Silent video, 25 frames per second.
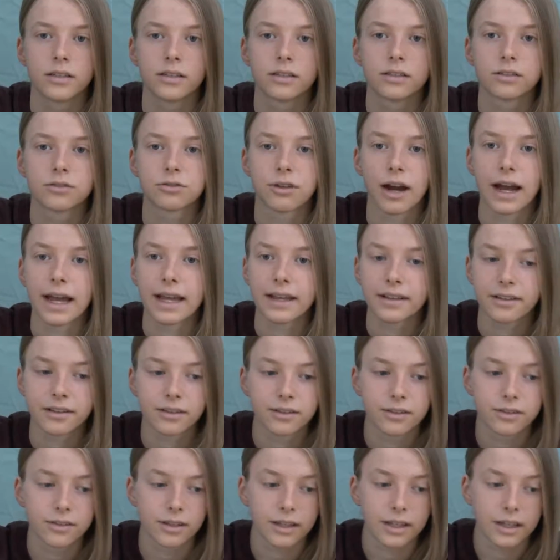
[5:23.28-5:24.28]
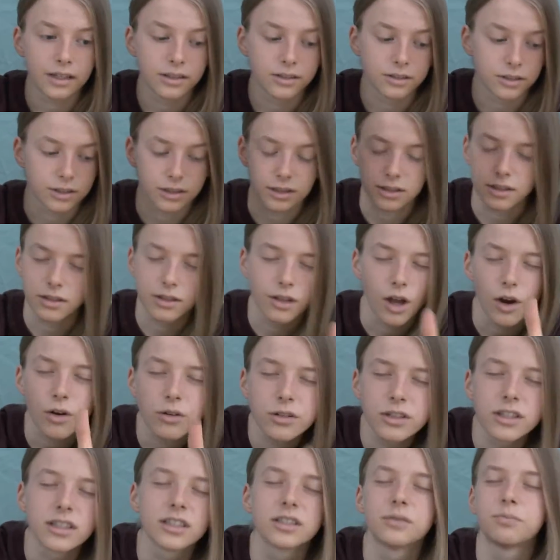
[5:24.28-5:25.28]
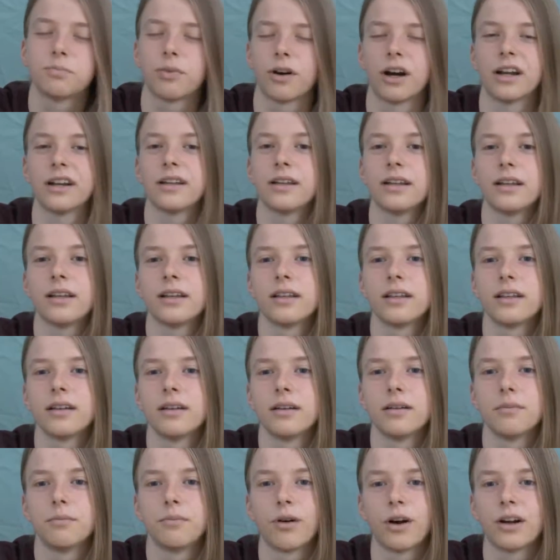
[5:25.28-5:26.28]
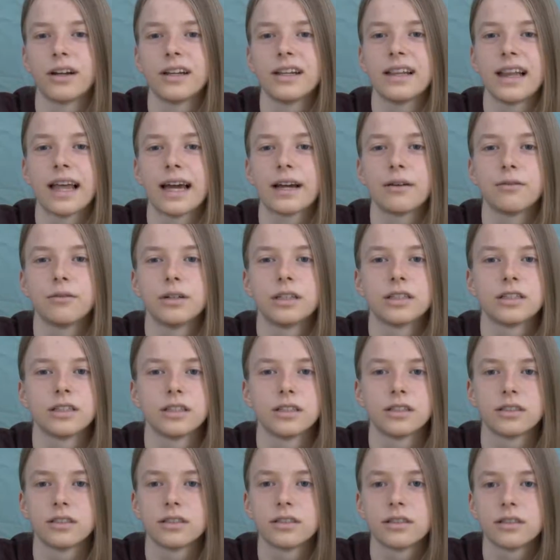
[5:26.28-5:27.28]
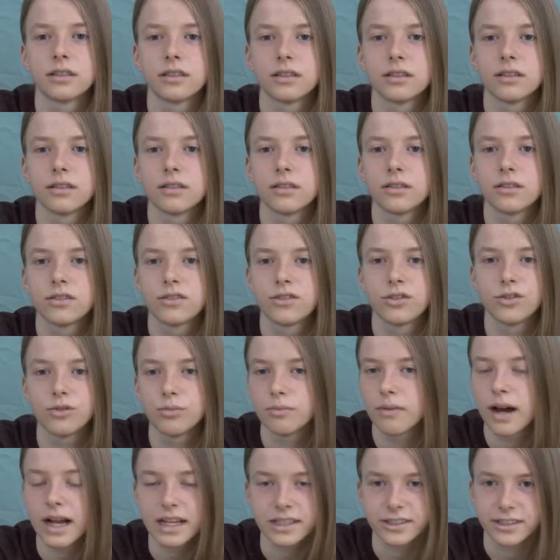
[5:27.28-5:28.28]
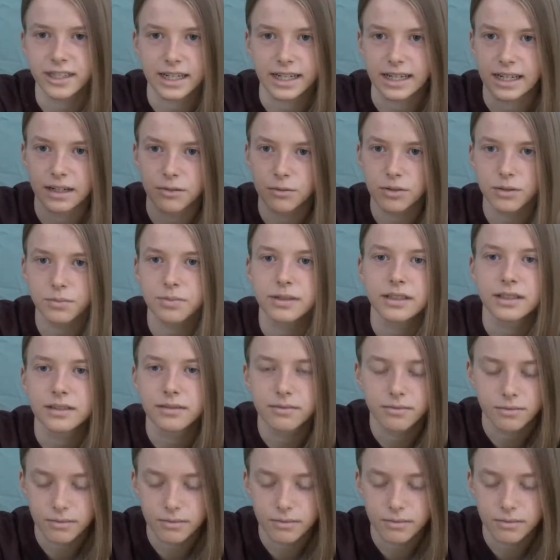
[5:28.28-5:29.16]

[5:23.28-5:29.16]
trying to just notice body language is too much, and it would be